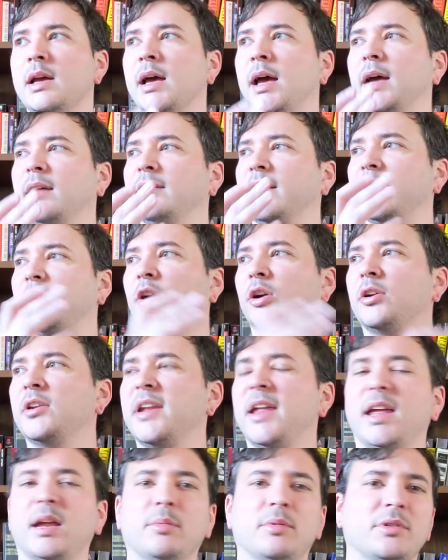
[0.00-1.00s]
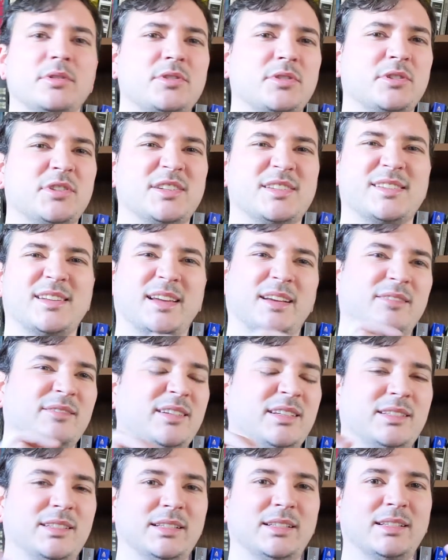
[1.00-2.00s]
and like her neighbors are just like
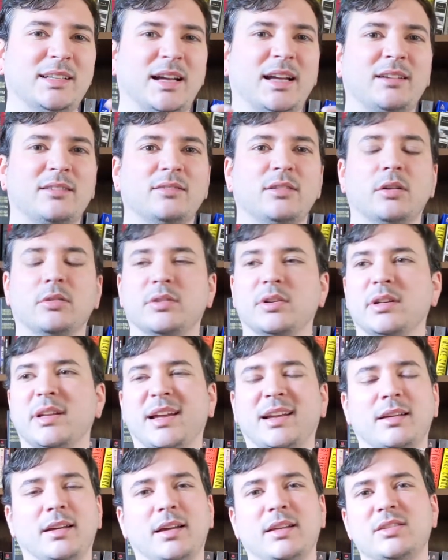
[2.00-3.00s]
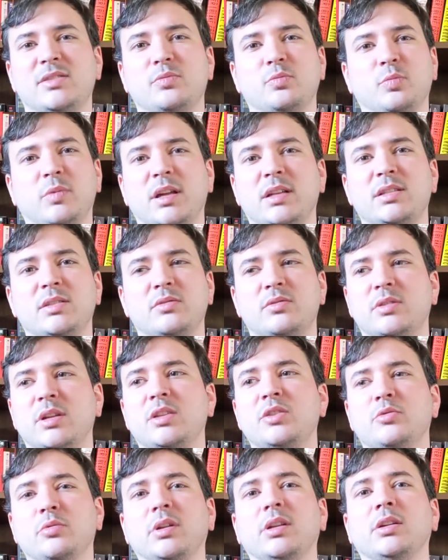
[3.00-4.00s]
really, I don't know, they're like
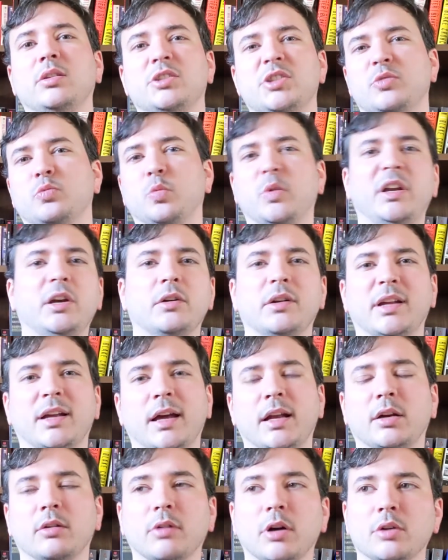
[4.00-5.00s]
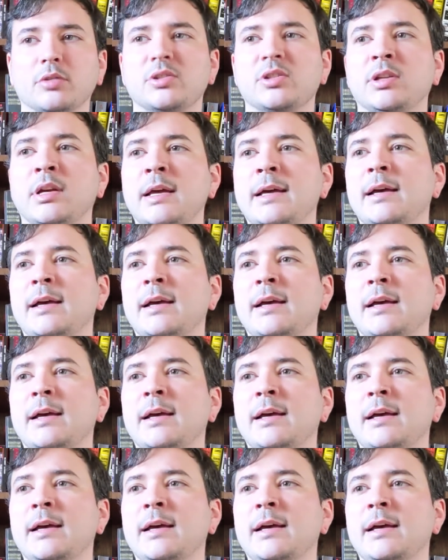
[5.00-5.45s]
it's really just weird and kind of gross.